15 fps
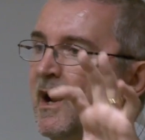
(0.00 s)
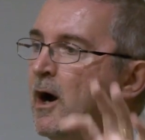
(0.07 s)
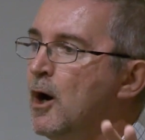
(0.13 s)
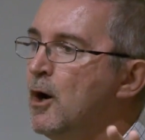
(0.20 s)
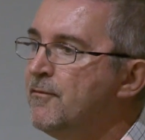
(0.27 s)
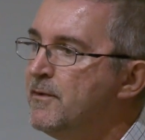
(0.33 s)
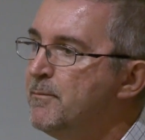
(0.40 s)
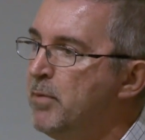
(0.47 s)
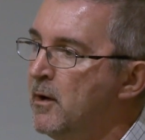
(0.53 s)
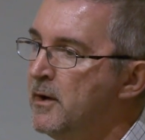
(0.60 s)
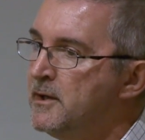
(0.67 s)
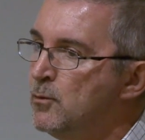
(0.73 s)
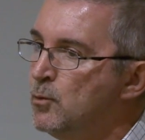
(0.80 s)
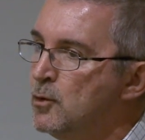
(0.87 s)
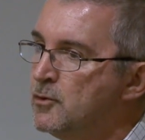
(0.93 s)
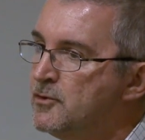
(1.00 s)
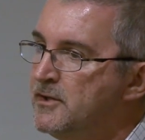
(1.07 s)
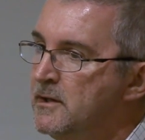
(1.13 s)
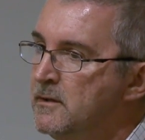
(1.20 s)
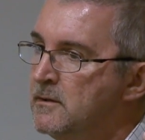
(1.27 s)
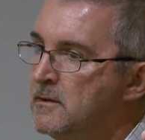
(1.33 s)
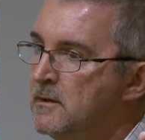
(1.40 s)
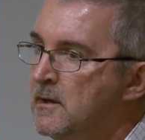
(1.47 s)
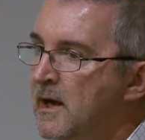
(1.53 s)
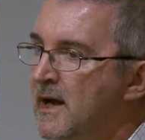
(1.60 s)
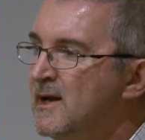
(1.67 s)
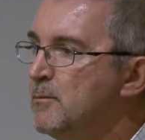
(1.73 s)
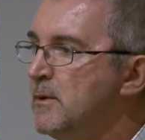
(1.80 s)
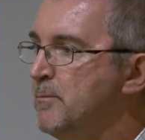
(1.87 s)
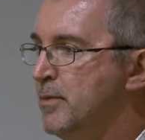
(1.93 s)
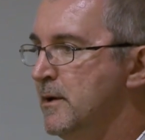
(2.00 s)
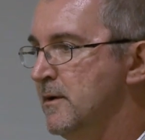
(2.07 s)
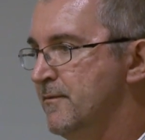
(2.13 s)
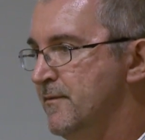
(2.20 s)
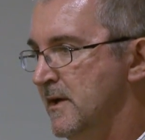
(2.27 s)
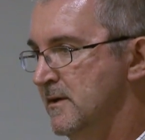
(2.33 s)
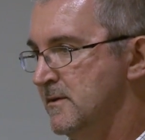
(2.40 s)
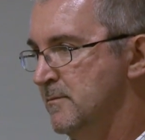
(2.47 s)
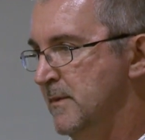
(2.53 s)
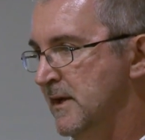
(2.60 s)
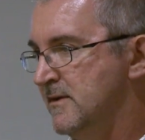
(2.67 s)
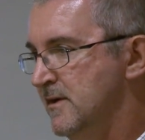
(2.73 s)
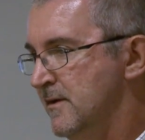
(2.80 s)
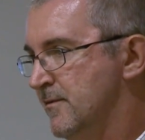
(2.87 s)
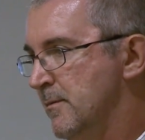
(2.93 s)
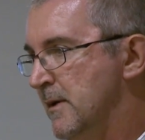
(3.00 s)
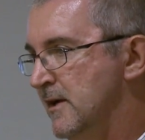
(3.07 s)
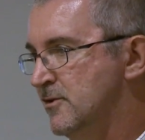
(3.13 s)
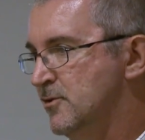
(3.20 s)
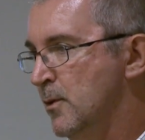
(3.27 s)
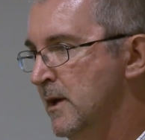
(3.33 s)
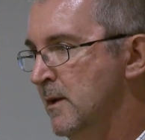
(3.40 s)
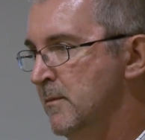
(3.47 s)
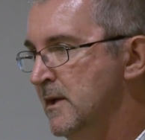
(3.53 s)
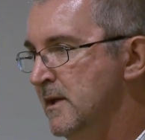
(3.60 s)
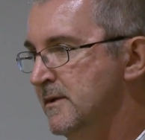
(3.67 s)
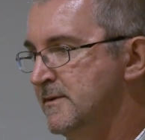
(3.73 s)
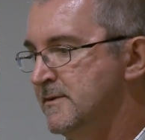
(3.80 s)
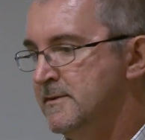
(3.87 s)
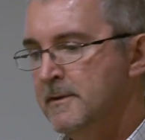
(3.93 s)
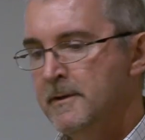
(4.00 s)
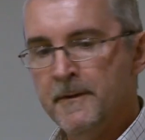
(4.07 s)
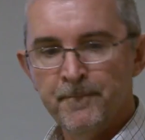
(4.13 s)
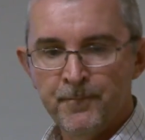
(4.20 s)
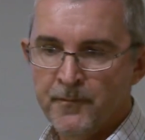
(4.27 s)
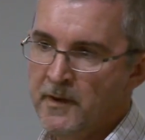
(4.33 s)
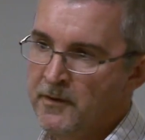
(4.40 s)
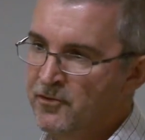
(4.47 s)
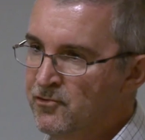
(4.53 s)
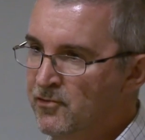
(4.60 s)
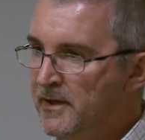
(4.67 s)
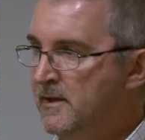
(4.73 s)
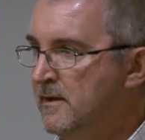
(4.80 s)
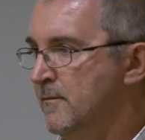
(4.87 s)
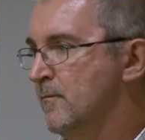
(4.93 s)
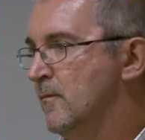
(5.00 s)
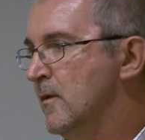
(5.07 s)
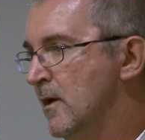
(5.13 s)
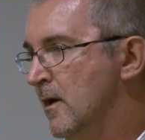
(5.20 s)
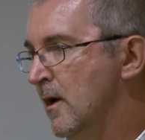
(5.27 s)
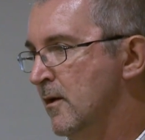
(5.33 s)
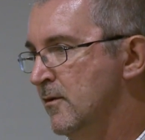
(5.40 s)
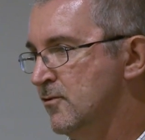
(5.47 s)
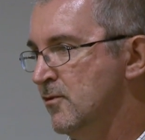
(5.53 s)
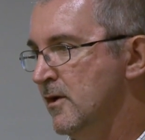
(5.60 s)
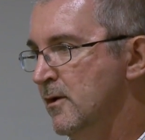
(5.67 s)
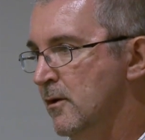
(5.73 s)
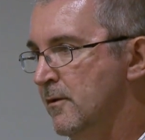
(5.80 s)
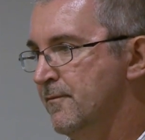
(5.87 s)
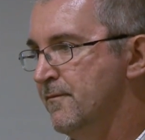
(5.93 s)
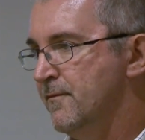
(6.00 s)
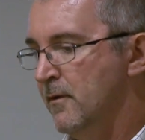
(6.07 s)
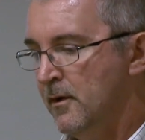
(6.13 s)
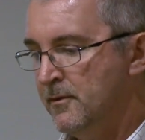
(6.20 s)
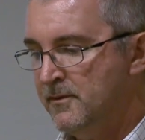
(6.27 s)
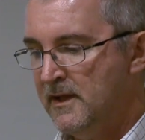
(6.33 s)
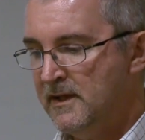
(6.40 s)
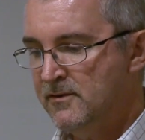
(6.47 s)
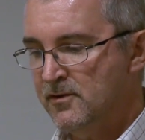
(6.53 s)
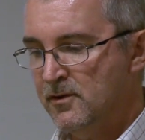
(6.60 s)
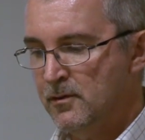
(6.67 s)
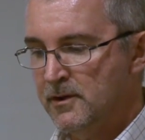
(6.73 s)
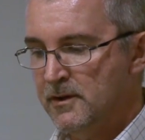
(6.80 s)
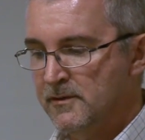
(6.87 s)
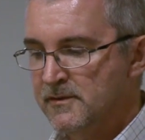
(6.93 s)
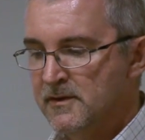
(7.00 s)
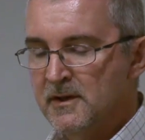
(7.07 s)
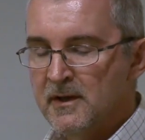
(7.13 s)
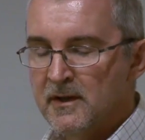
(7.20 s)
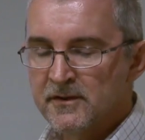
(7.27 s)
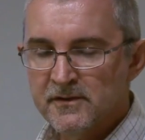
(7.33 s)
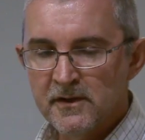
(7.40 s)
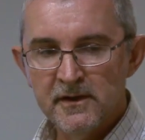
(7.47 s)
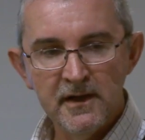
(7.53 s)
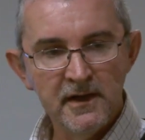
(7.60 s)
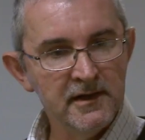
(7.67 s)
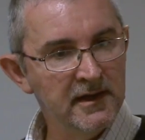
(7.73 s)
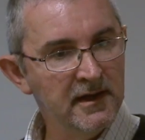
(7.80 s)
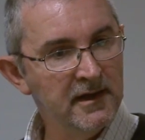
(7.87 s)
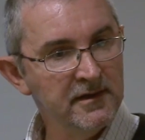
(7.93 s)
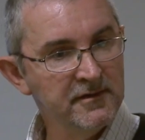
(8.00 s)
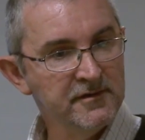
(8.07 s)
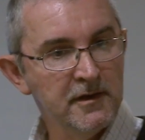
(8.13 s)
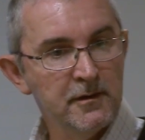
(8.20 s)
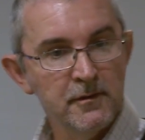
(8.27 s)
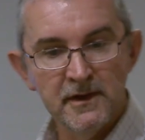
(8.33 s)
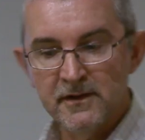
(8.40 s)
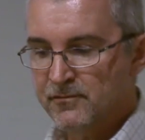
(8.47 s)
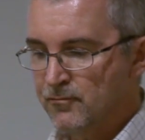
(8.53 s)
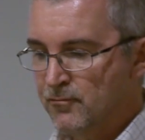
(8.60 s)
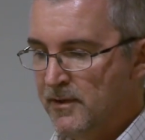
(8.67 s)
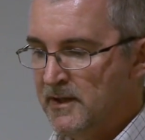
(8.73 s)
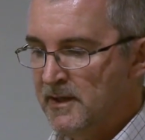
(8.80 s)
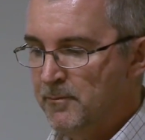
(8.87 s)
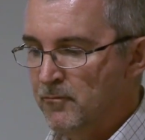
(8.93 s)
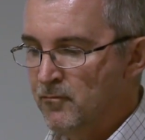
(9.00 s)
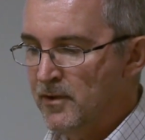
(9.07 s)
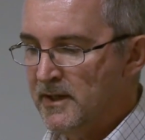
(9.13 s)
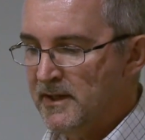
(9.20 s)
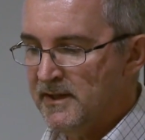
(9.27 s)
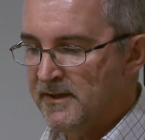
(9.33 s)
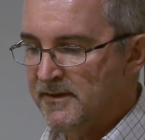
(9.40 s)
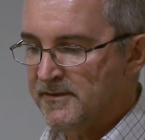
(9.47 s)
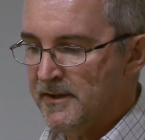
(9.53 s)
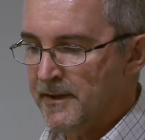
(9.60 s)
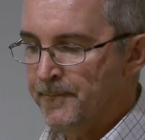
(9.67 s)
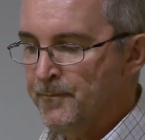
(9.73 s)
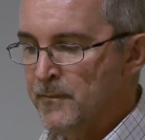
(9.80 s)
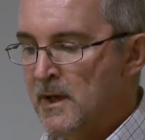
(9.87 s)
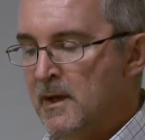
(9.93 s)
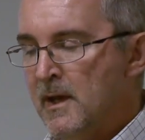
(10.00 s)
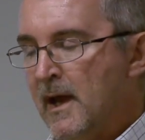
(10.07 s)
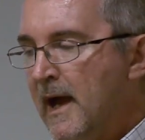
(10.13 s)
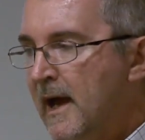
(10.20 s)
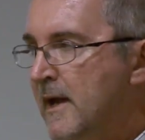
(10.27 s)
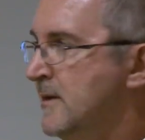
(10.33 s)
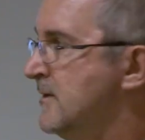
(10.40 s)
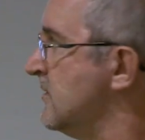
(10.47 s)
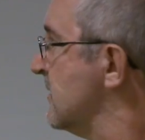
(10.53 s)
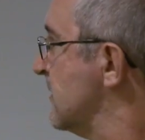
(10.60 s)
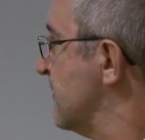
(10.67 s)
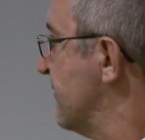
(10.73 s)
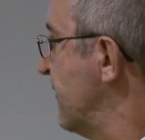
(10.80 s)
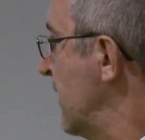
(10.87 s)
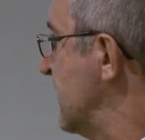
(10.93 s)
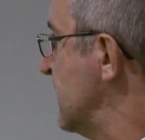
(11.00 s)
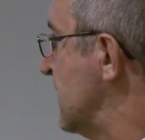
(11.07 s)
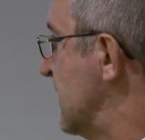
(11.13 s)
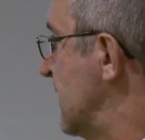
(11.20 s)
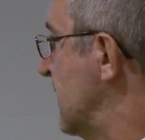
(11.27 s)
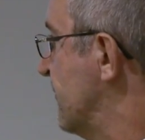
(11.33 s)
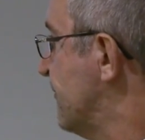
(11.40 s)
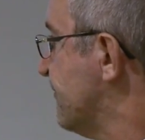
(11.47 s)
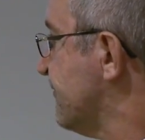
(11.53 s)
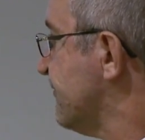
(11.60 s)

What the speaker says: half a pint of water, and it'll be perfect. Mix it for about 20 minutes, straight off into your use. So so it's really easy. And finally,